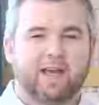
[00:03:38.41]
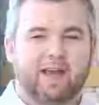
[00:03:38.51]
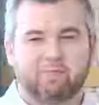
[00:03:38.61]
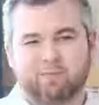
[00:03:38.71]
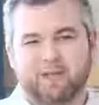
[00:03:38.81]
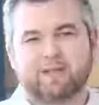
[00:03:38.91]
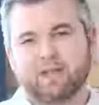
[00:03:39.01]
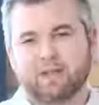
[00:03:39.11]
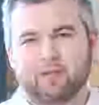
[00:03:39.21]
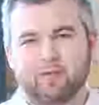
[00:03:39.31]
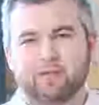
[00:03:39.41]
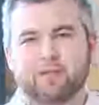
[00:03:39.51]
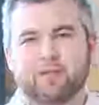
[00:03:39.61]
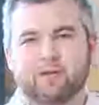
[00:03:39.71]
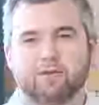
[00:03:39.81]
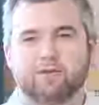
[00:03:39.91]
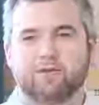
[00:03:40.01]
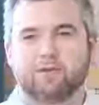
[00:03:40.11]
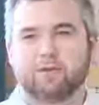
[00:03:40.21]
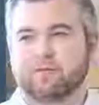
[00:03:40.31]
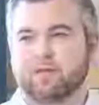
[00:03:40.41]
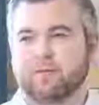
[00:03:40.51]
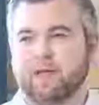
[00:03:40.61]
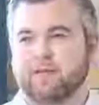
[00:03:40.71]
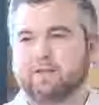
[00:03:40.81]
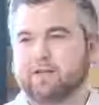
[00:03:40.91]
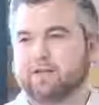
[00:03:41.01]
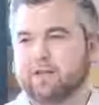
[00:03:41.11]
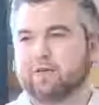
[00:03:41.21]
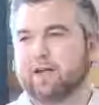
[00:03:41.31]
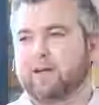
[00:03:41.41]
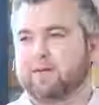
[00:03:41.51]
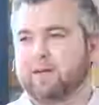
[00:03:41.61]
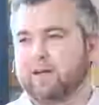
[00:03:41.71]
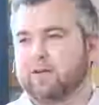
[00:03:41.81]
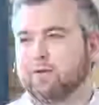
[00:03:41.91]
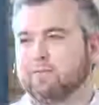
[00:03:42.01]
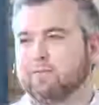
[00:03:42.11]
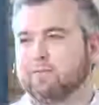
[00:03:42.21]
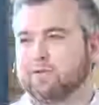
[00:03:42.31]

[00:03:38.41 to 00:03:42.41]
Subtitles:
and basically using those domains to generate income.